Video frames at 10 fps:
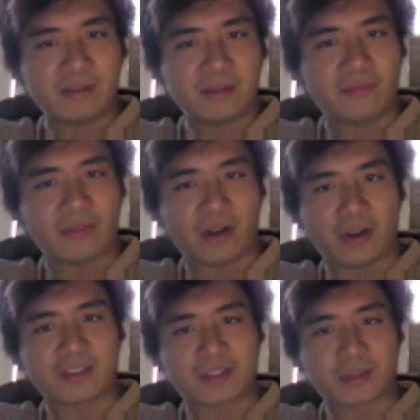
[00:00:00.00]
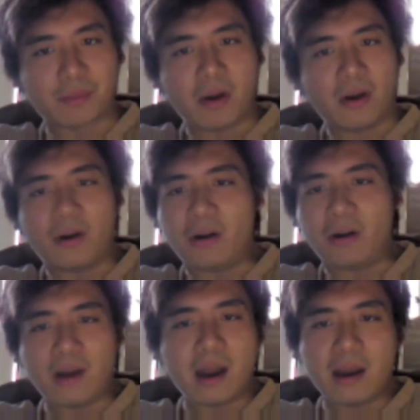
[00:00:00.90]
very
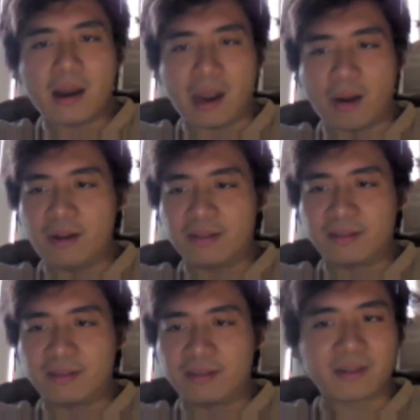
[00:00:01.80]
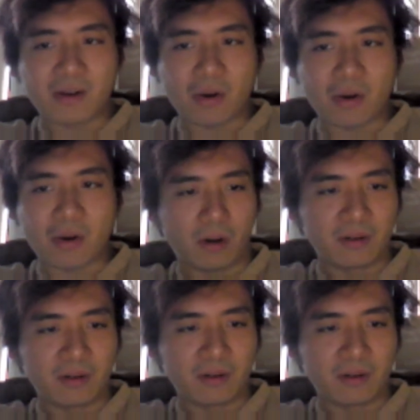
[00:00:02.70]
small iron core.